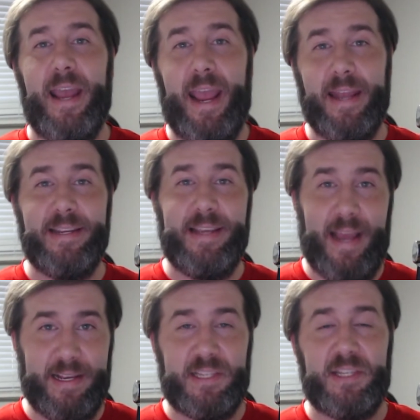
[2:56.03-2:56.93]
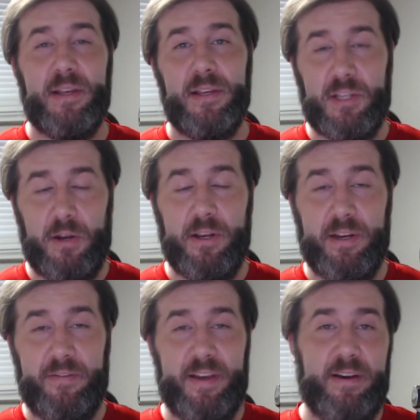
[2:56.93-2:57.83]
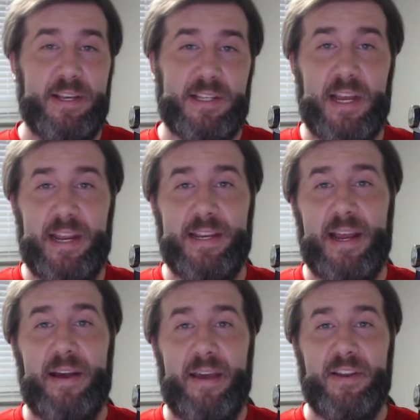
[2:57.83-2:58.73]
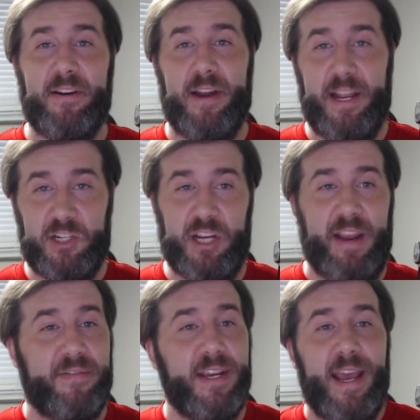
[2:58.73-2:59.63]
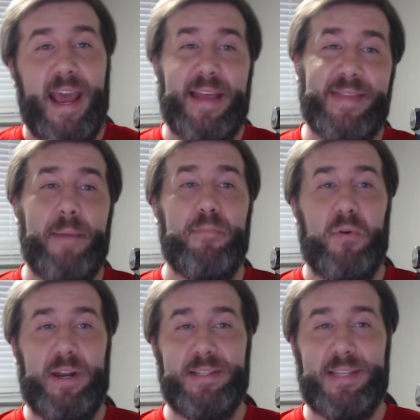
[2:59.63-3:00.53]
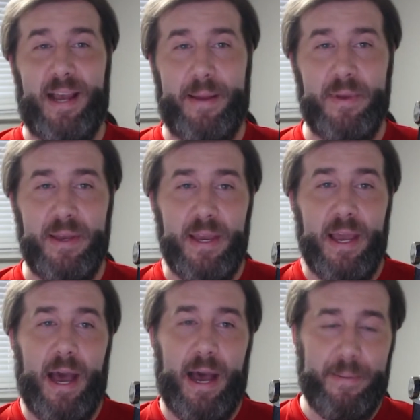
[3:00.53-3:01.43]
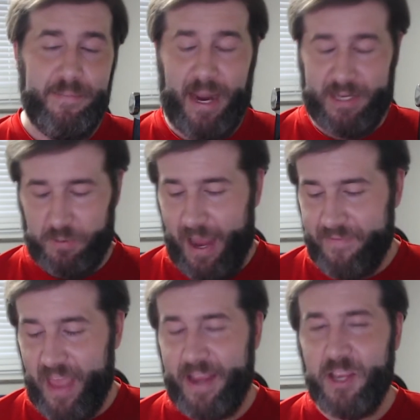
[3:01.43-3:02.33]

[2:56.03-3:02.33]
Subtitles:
and yes, Sonya Deville is going to end up having her head shaved at that point in time. Up next, we have that